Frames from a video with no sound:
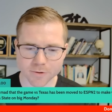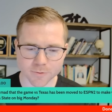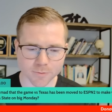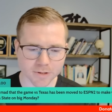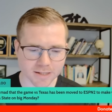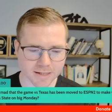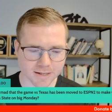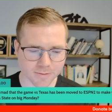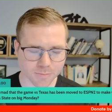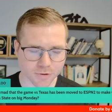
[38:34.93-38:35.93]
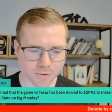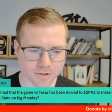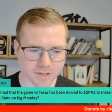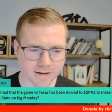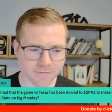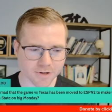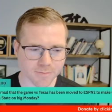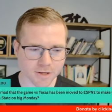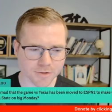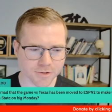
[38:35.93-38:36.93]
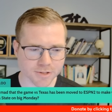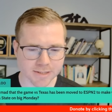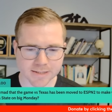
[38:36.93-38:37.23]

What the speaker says: really begrudge that very much.